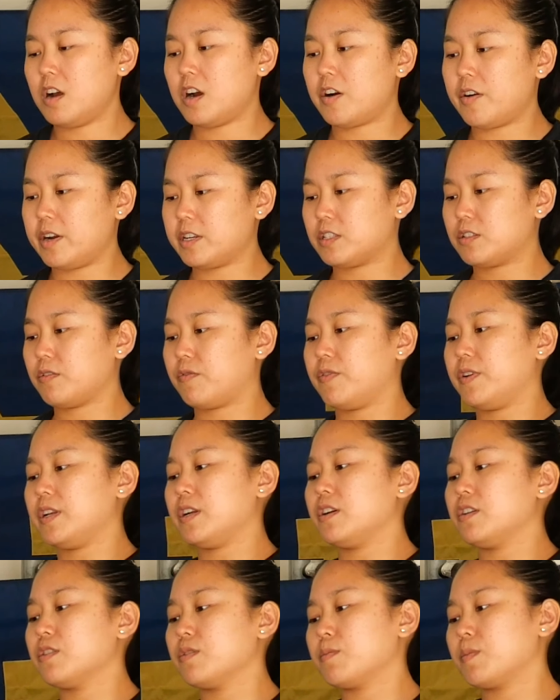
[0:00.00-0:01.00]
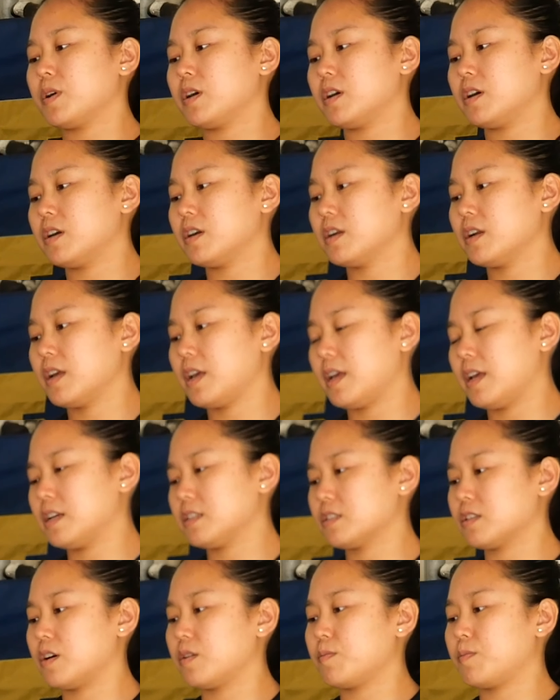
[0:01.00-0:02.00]
All right, so feet on the bar,
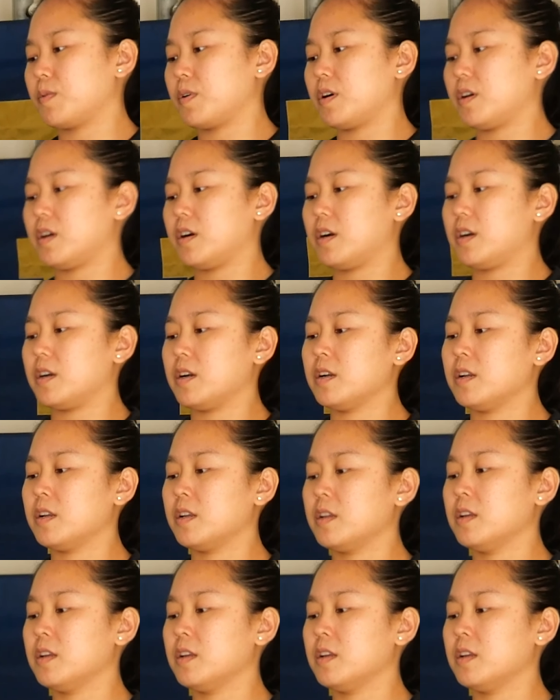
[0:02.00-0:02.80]
hands on bar.